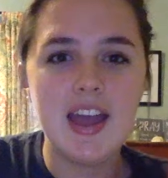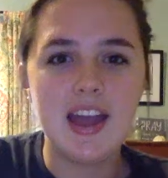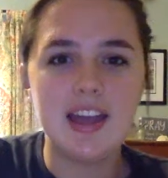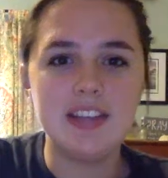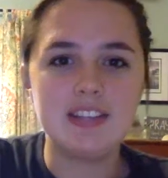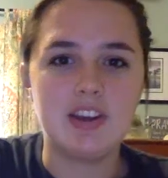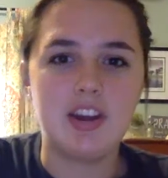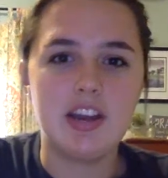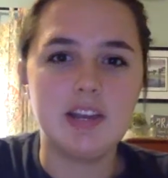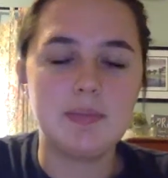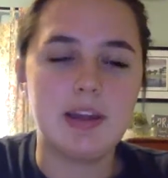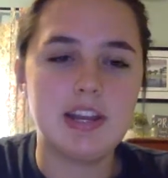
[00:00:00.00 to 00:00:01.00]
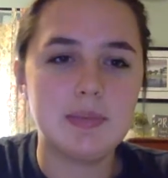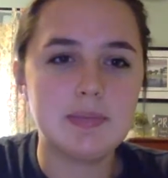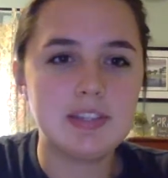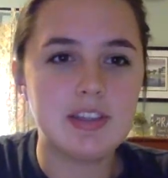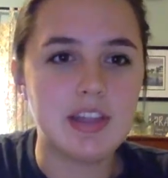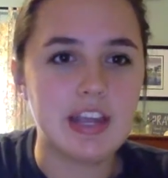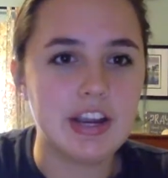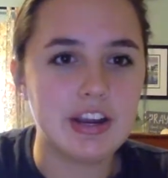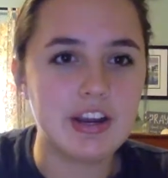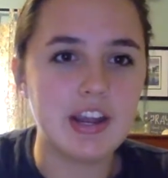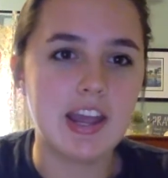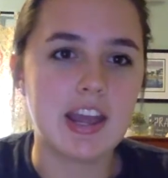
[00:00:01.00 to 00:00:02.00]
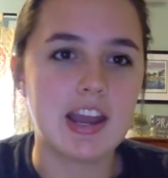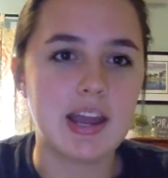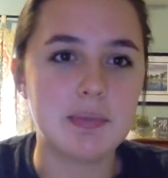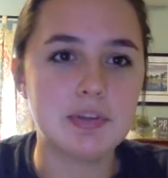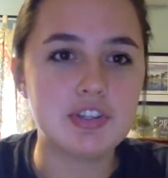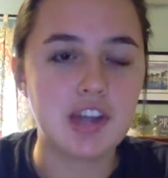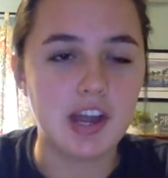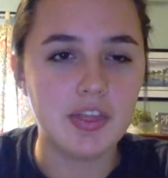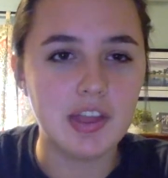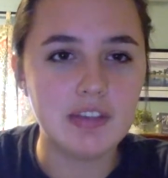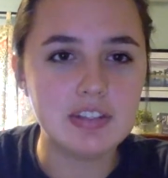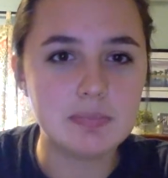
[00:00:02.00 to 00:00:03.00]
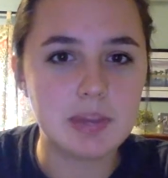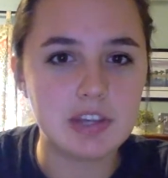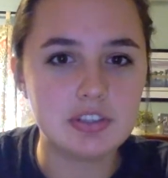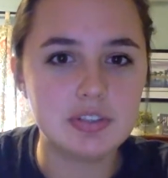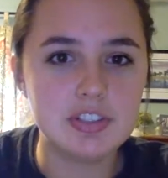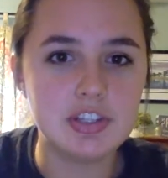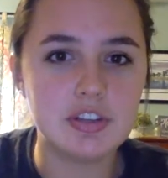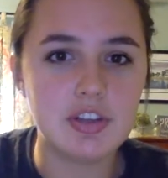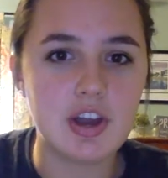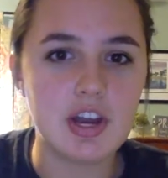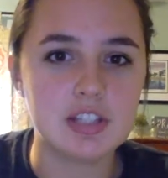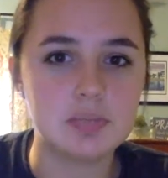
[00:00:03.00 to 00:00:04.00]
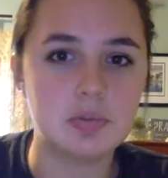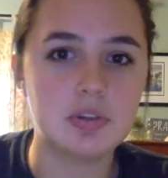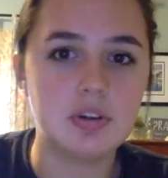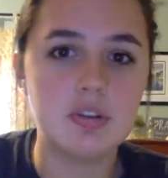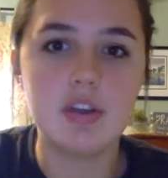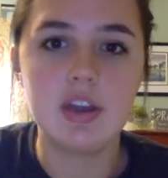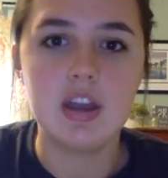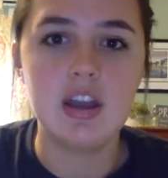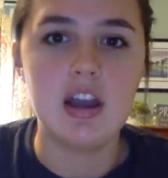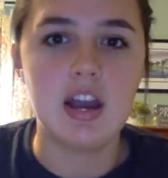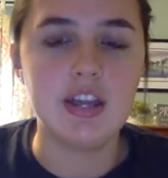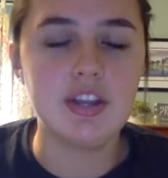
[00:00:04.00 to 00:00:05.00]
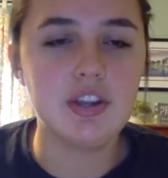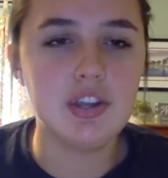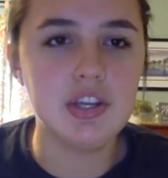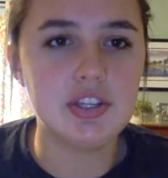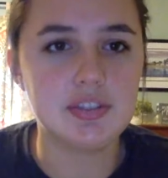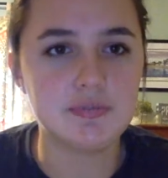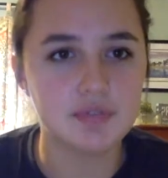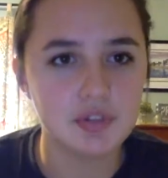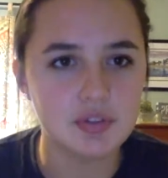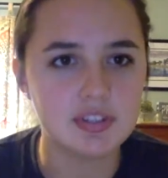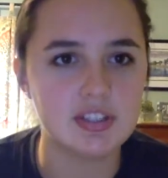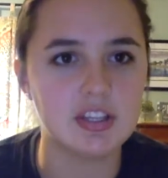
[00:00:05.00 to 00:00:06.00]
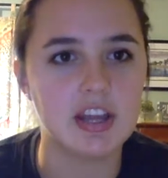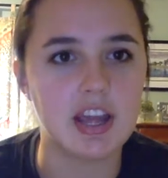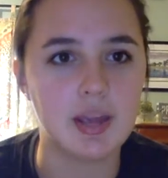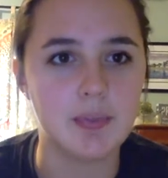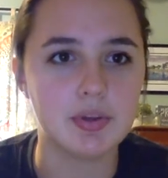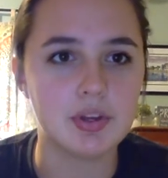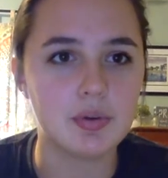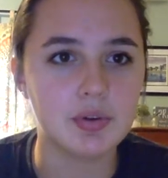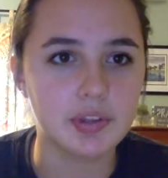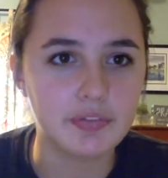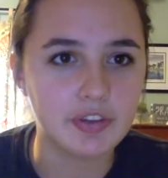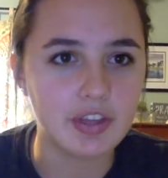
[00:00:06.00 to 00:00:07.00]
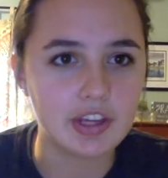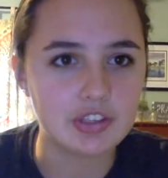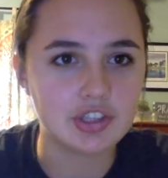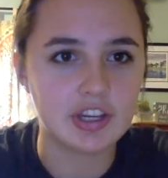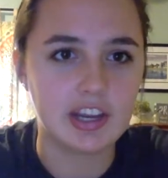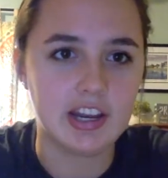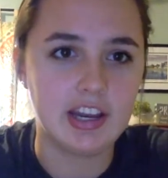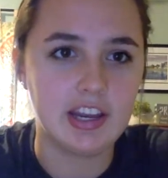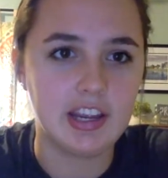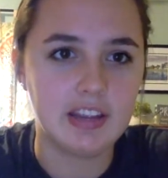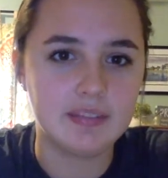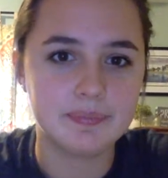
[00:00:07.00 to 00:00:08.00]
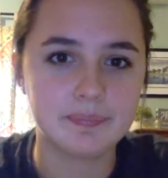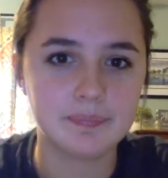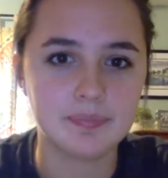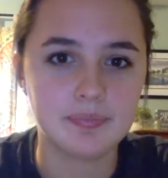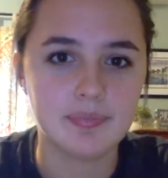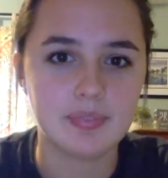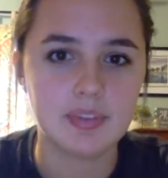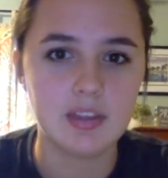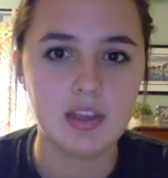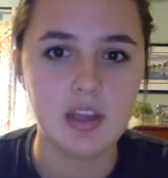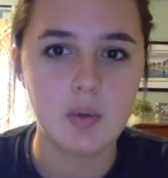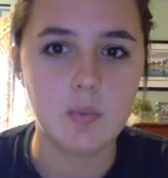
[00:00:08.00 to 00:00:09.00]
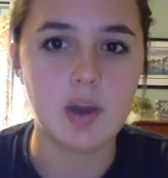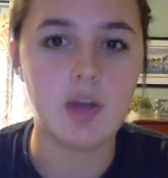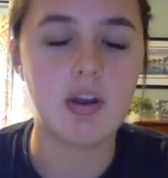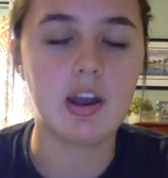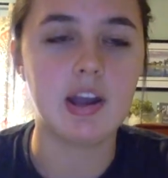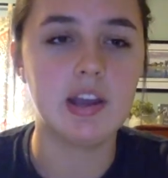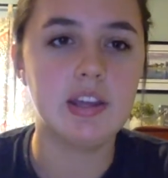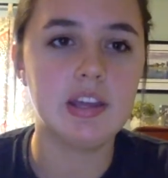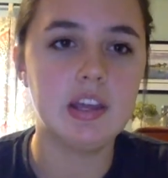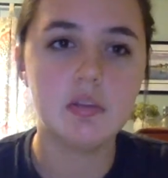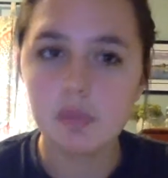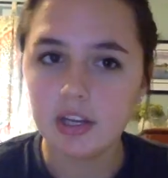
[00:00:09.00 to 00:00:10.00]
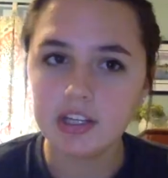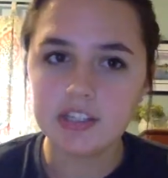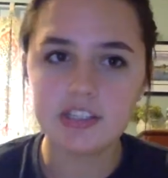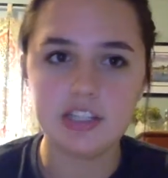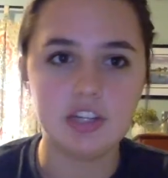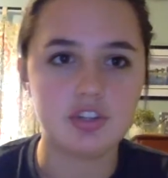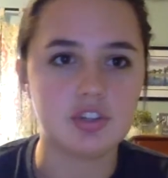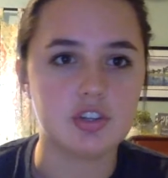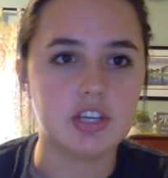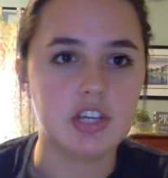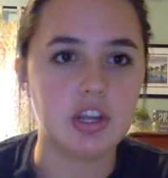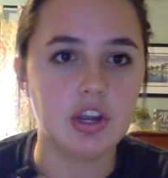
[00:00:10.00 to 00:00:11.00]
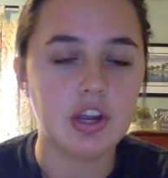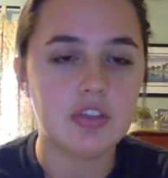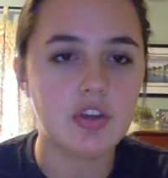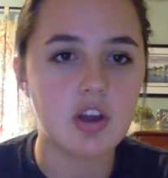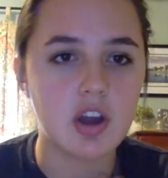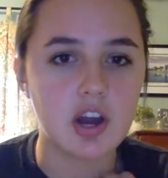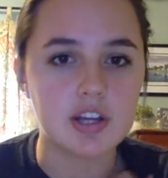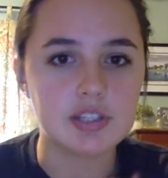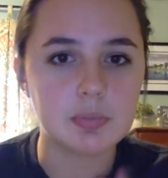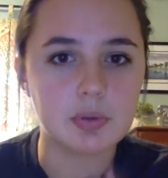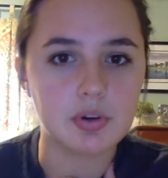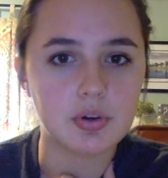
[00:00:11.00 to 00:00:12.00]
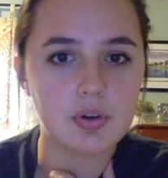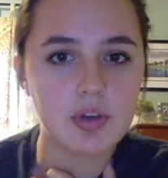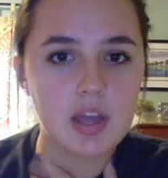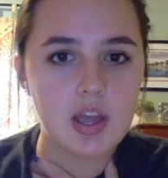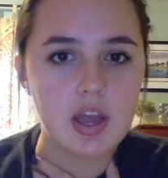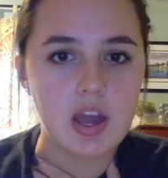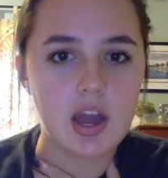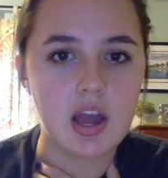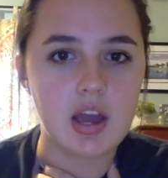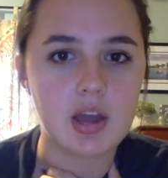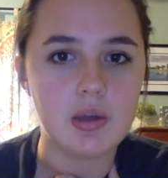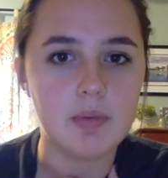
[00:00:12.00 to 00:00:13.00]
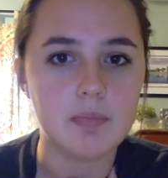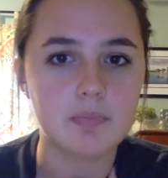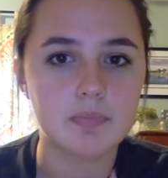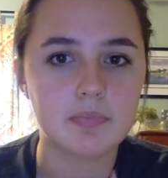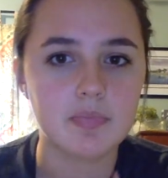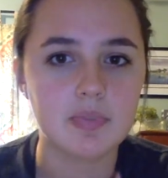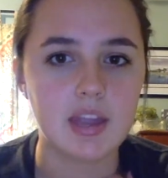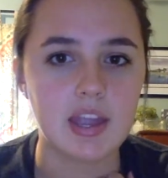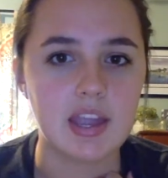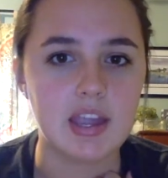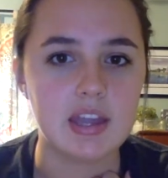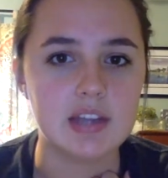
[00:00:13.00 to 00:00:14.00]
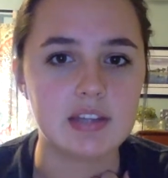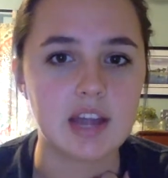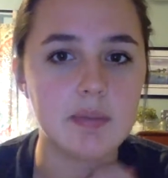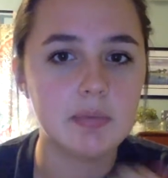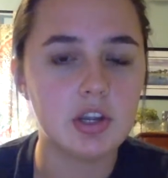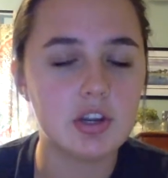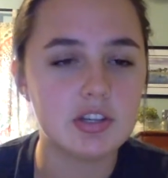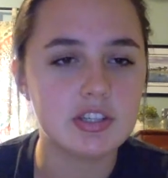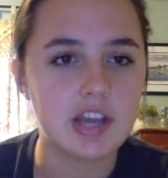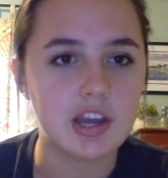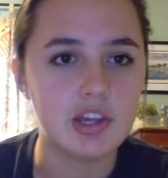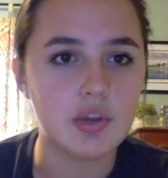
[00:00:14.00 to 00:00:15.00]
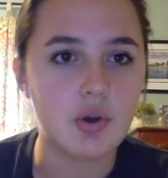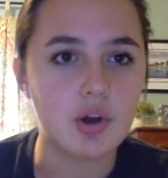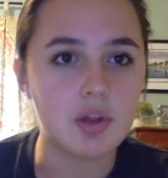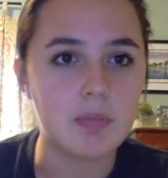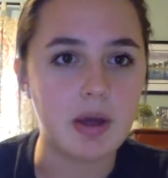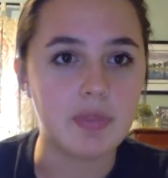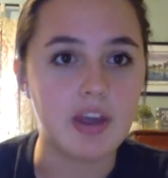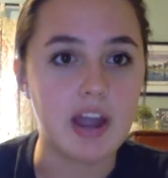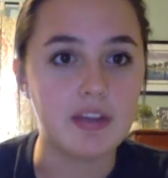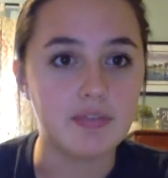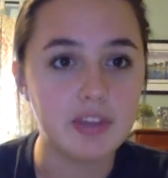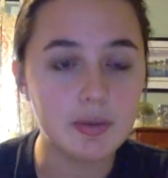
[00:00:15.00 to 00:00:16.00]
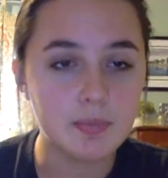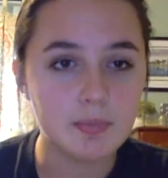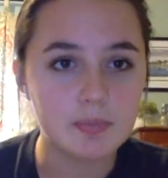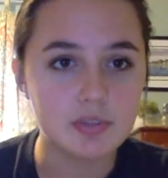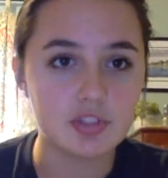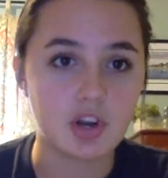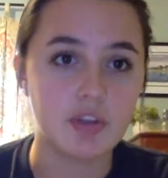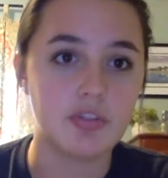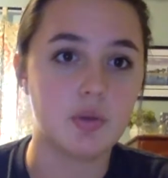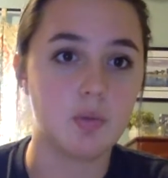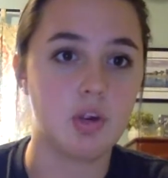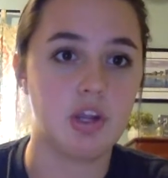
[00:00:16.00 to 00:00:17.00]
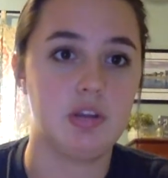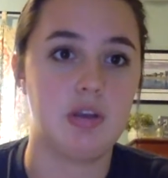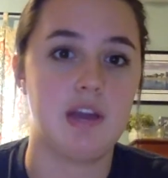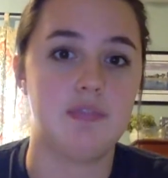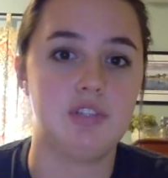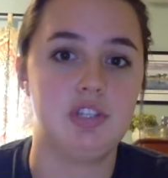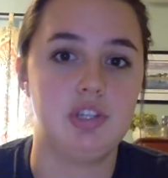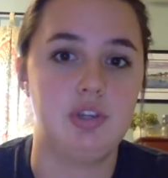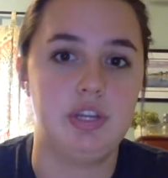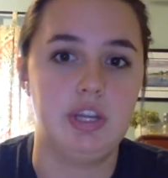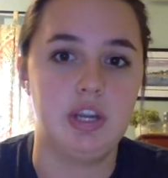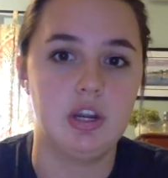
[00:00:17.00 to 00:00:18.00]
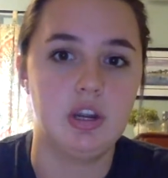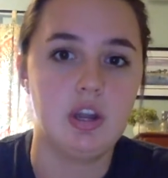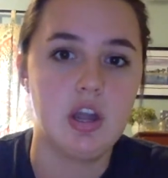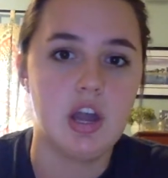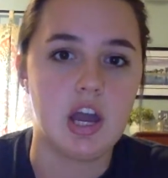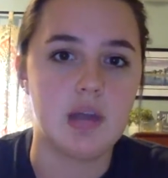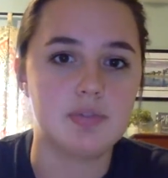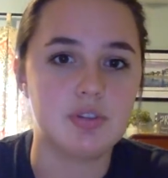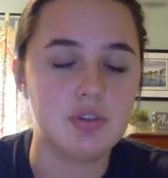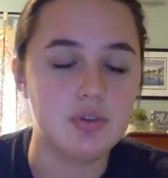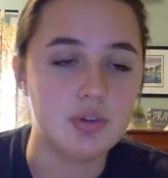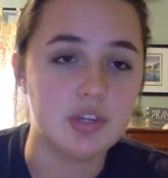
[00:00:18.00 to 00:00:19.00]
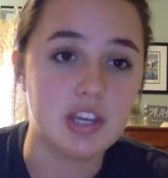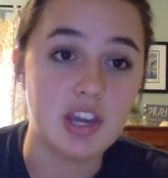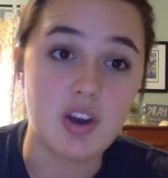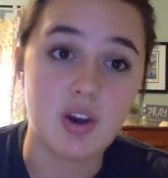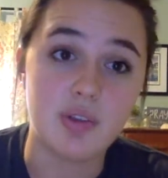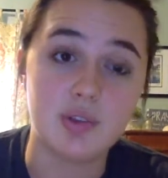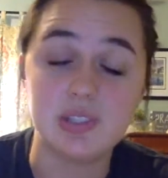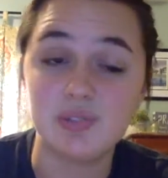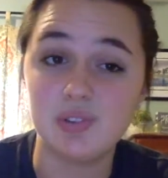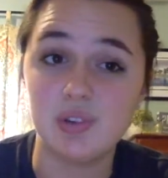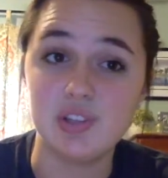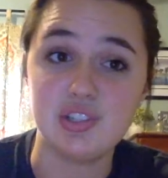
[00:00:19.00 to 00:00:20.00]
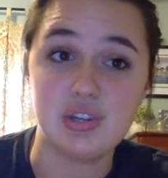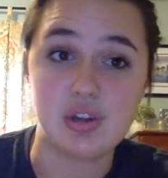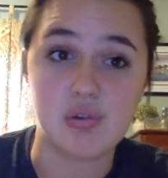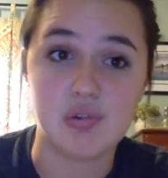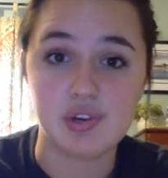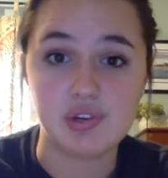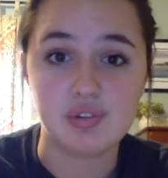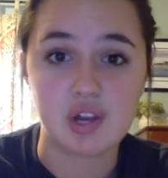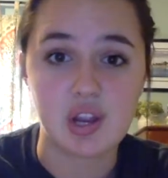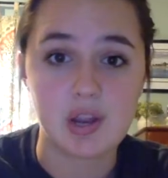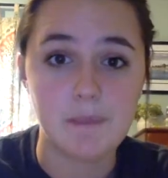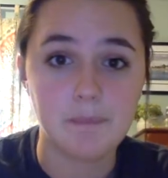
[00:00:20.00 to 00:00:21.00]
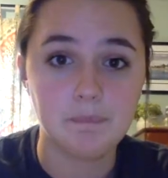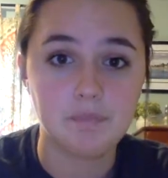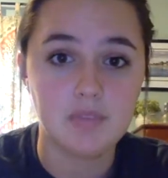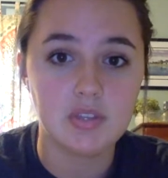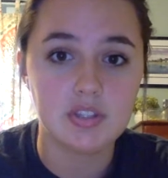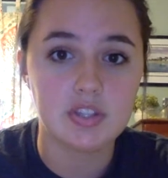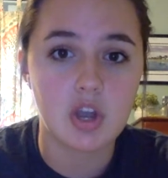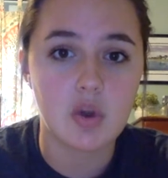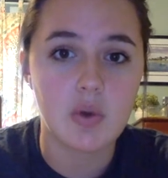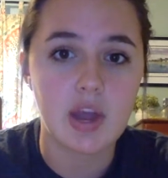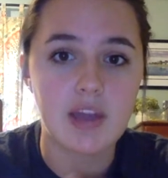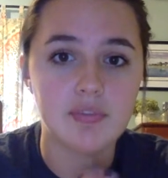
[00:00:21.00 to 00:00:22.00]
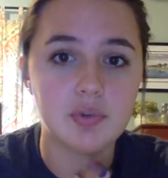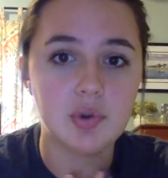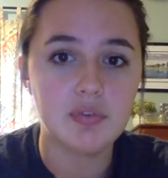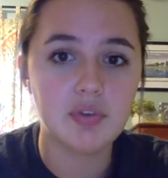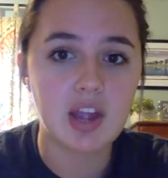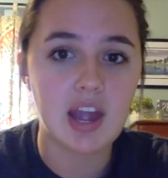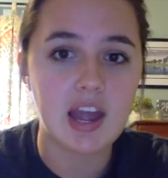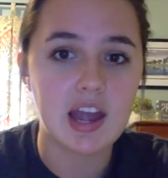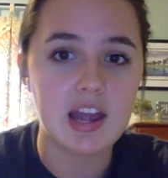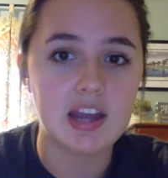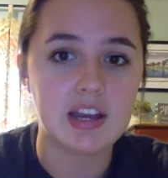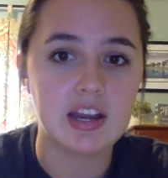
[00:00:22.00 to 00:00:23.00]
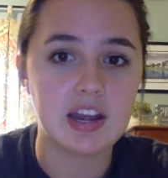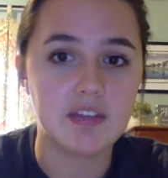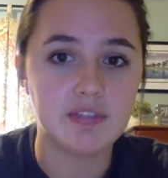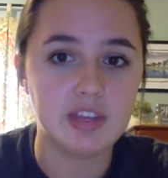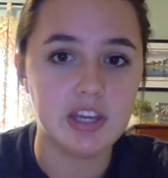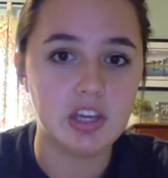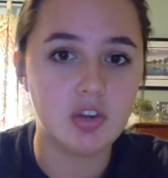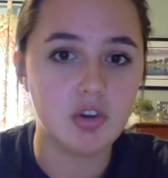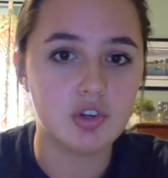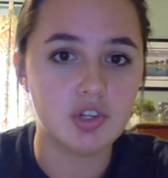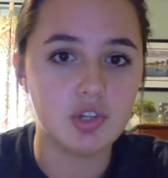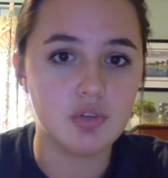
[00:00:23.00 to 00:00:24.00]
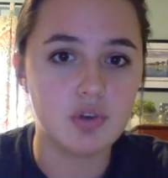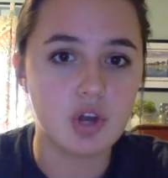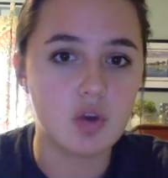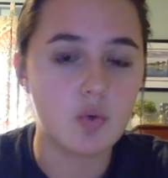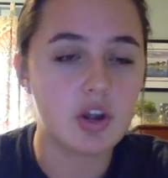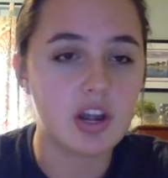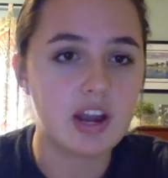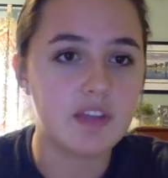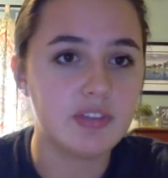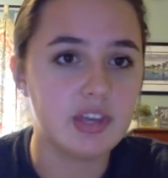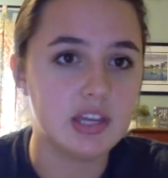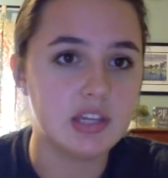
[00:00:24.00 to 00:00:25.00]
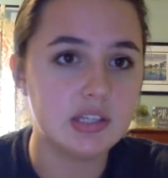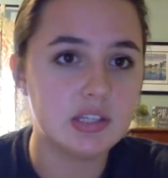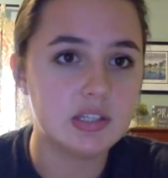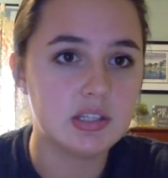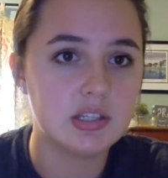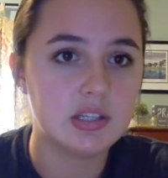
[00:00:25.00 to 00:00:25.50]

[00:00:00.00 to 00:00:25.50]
Hi Todd, my name's Claire and I'm a child life specialist here at the hospital. I hear you need some fluids today but don't really feel like drinking any. Well, I am like a teacher here at the hospital and I'm here to tell you all about the IV start that we're going to have to do here so that you can get all those fluids you don't want to drink. So have you ever had an IV or do you know what an IV is?